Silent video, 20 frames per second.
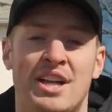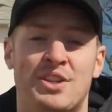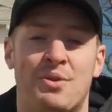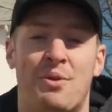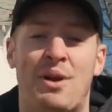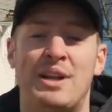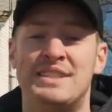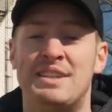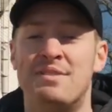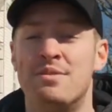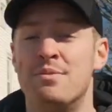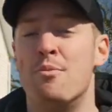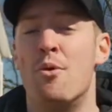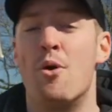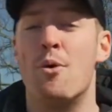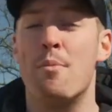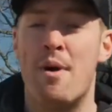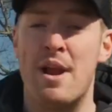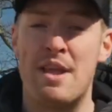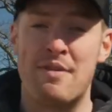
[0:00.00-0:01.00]
to raise even
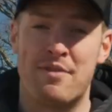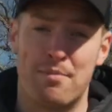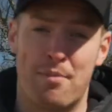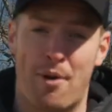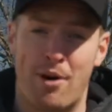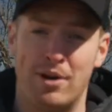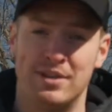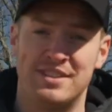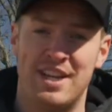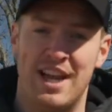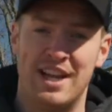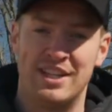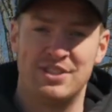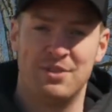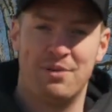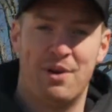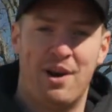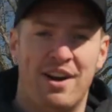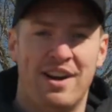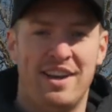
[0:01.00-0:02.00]
more money for Barn
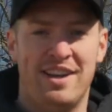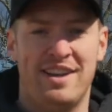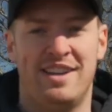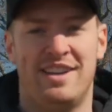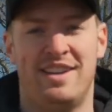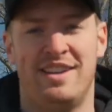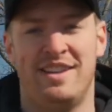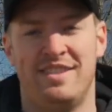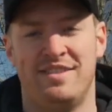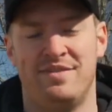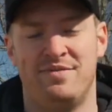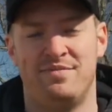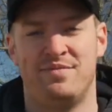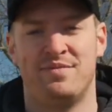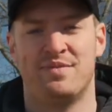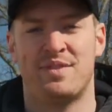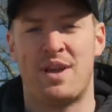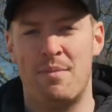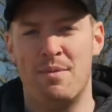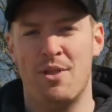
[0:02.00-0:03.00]
Sanctuary.
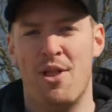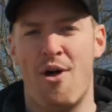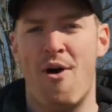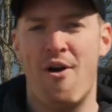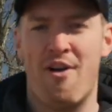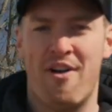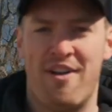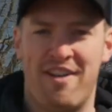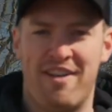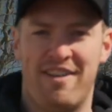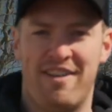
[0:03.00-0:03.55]
Come along.